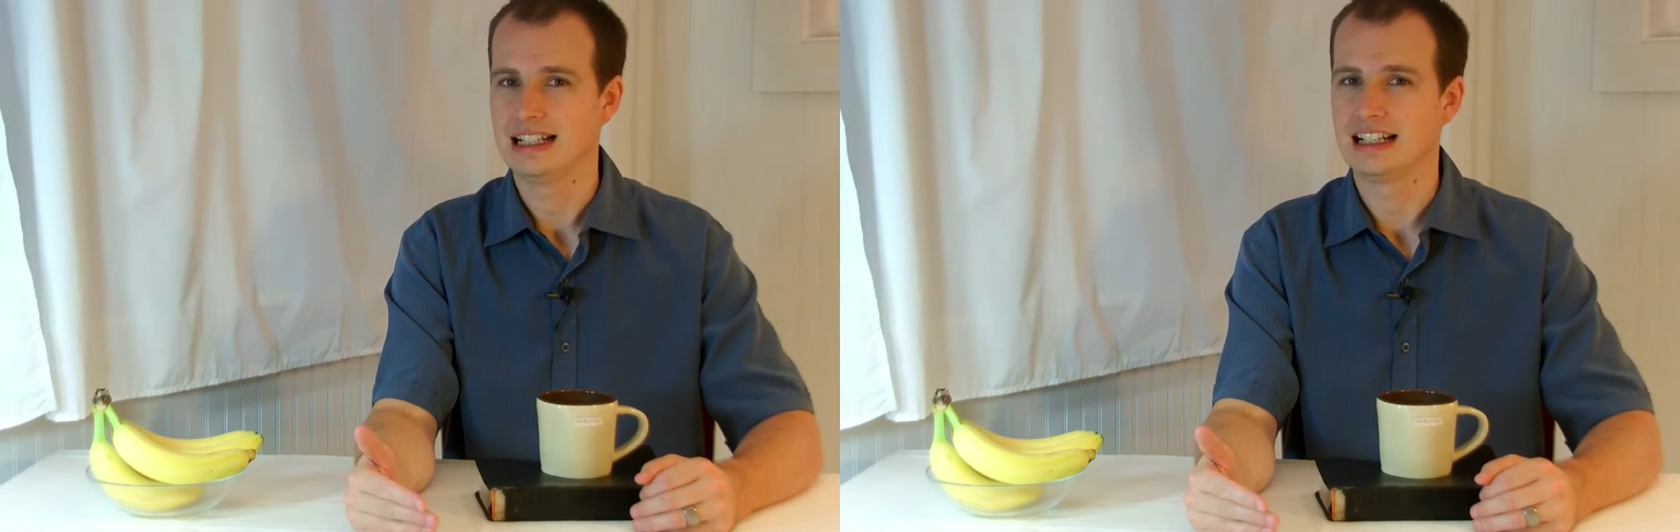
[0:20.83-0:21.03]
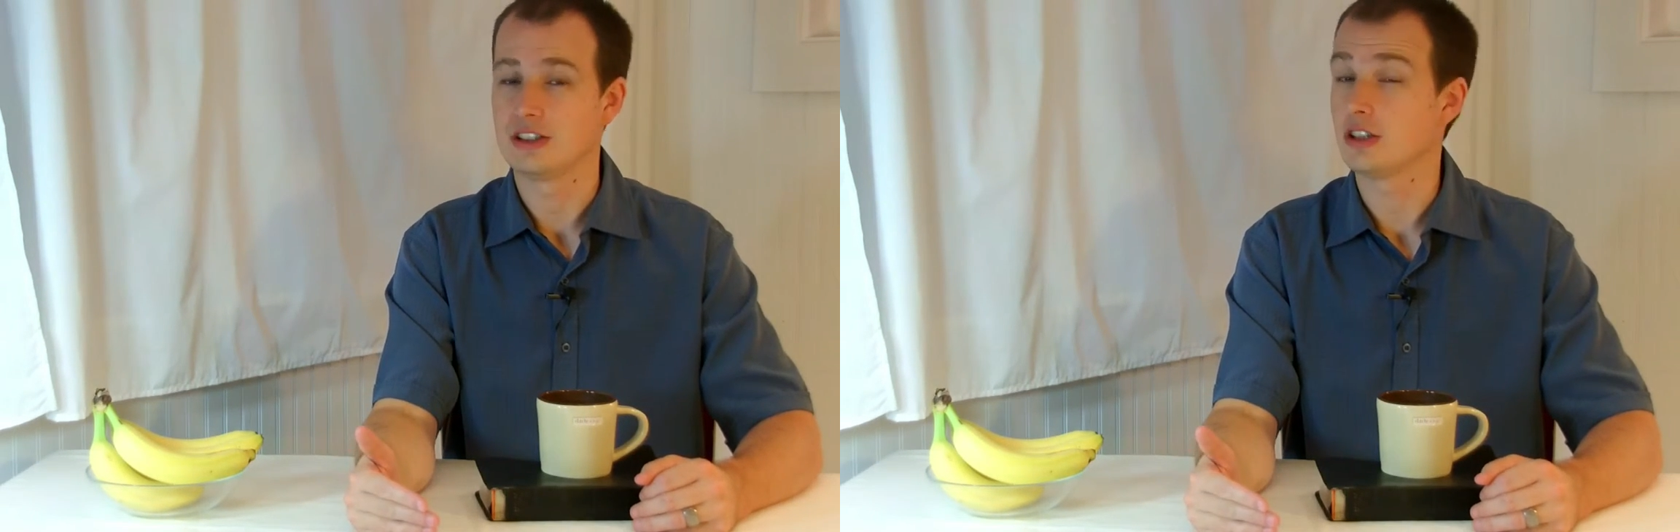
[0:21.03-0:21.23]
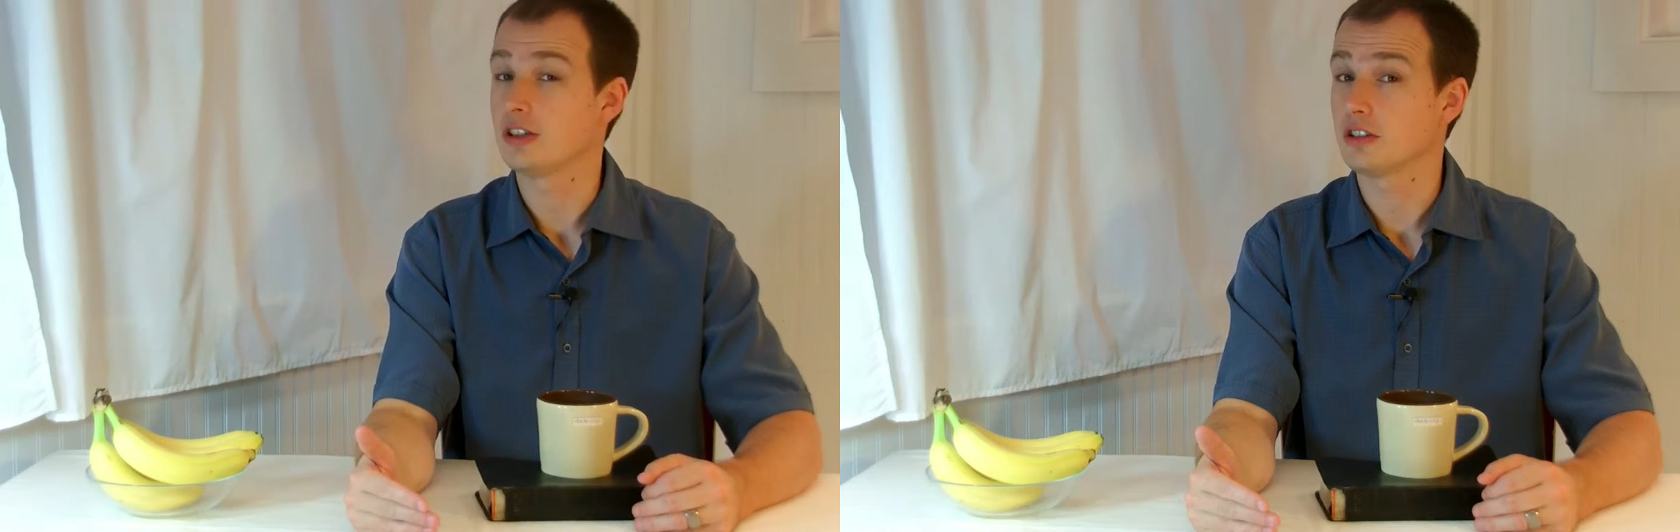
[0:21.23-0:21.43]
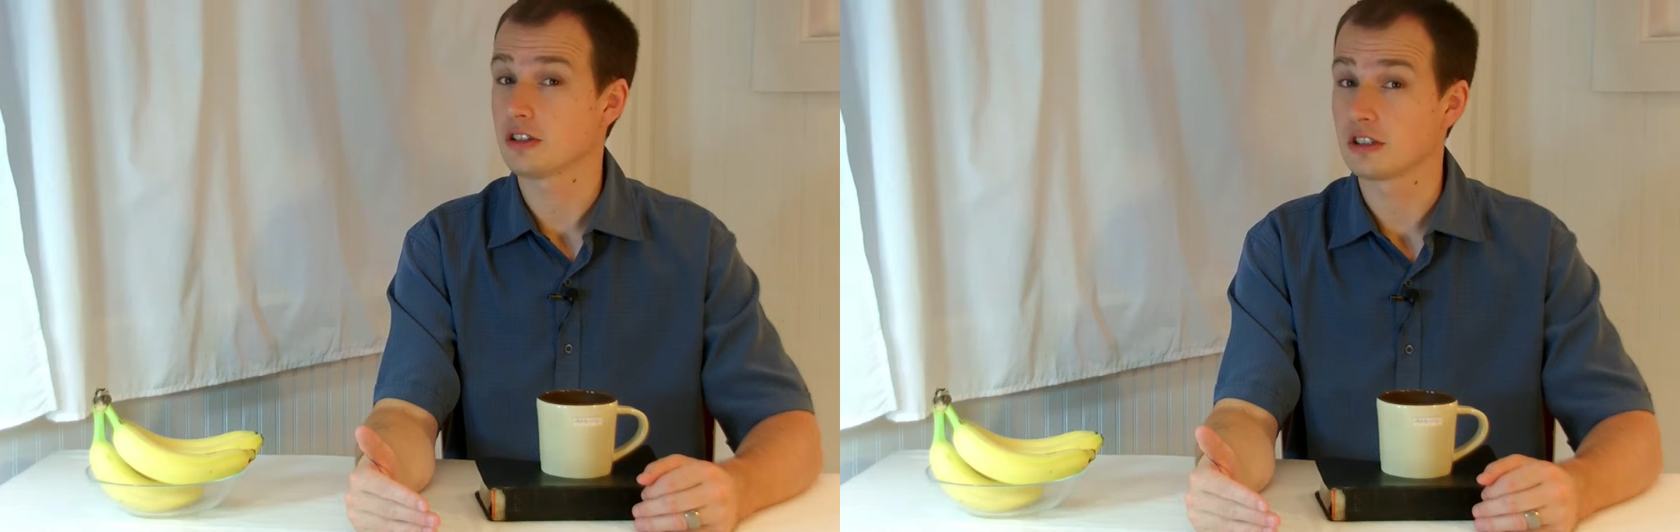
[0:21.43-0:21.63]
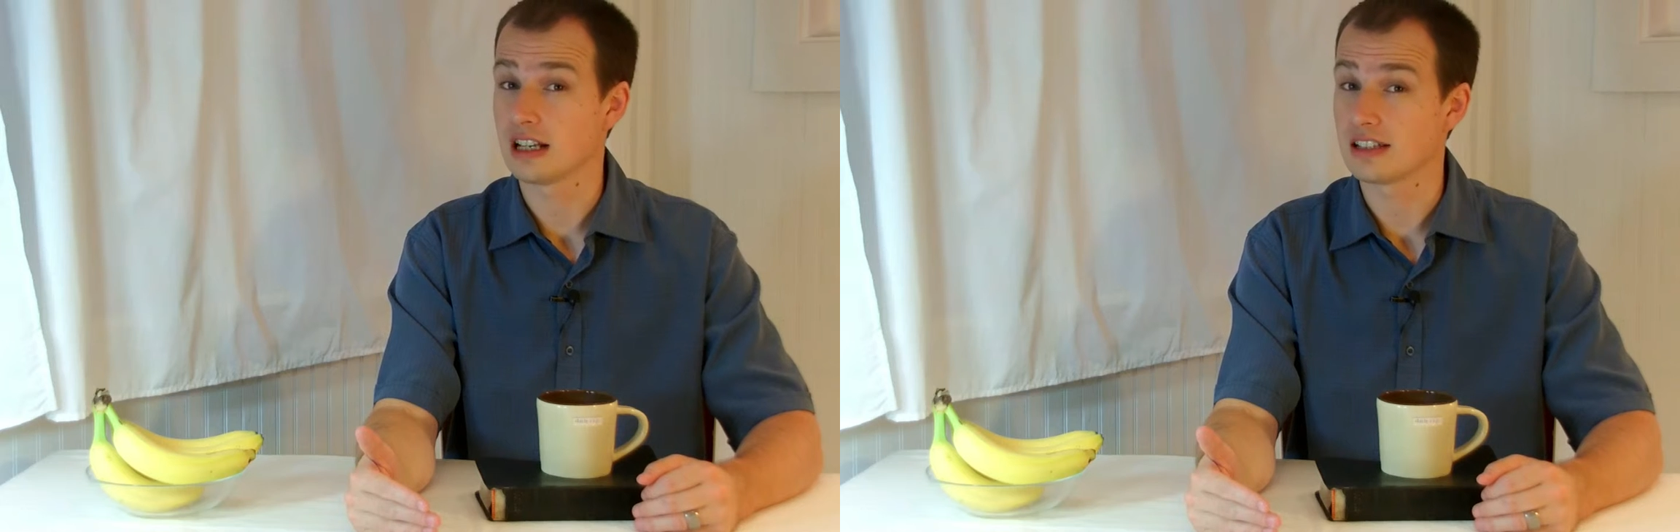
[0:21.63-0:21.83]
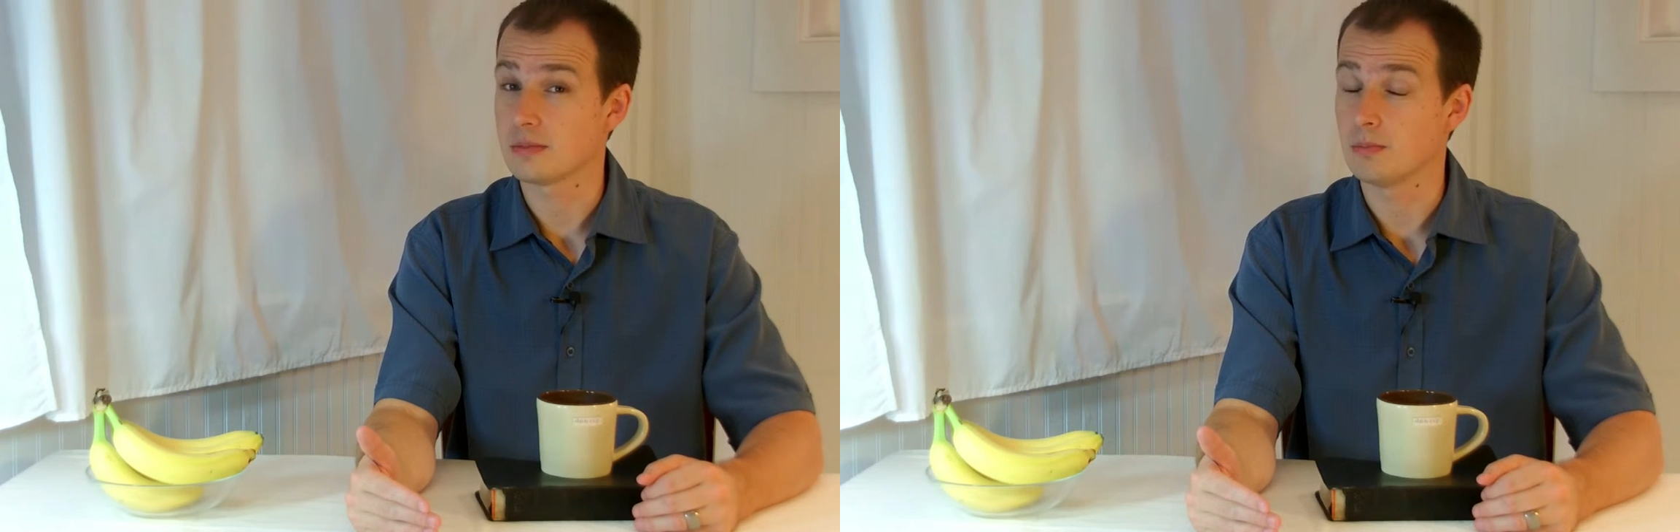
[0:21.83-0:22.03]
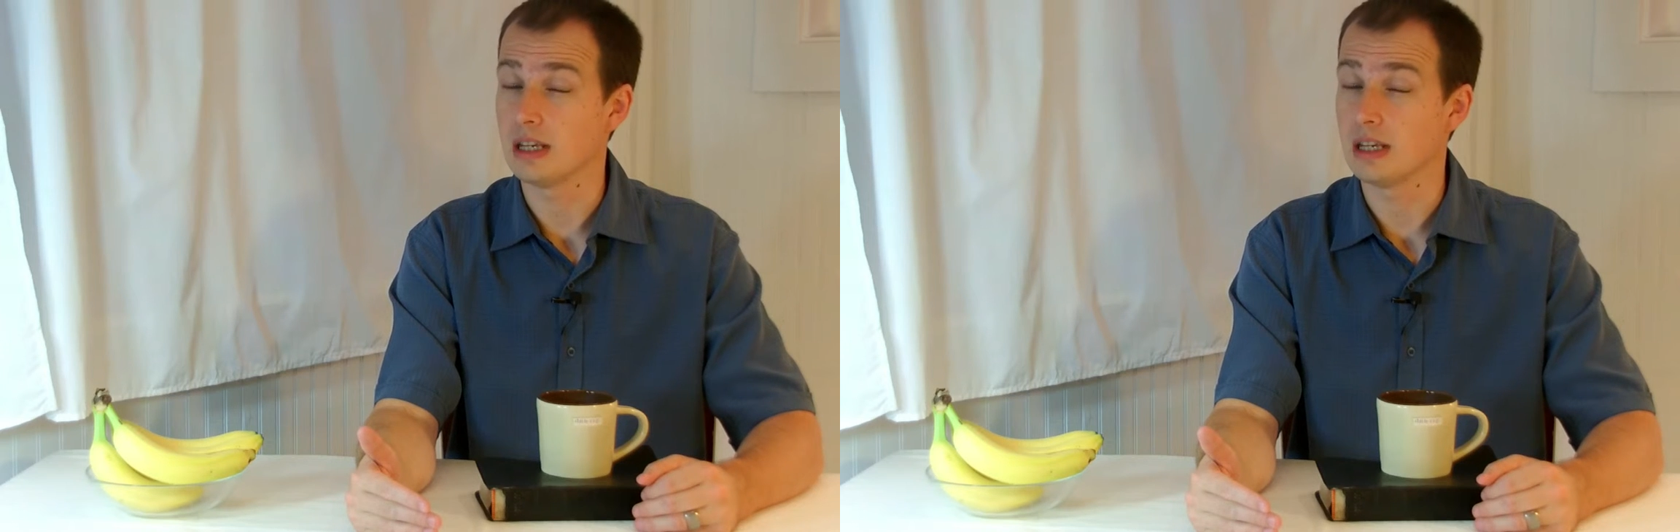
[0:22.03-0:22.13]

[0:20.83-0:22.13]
Uh, Jesus is going to